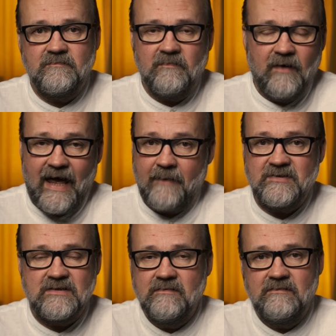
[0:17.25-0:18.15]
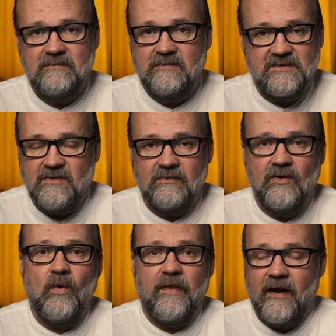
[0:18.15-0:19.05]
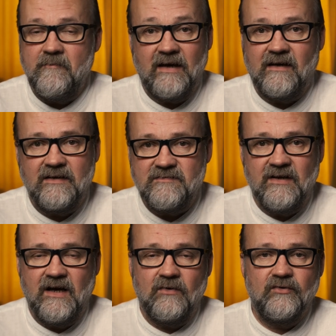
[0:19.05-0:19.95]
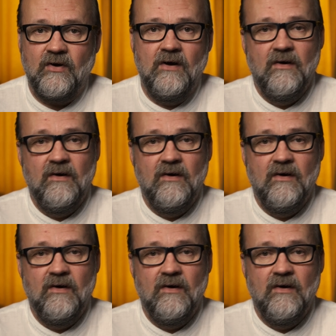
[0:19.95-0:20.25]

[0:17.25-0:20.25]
Labs does not know that I'm making these videos,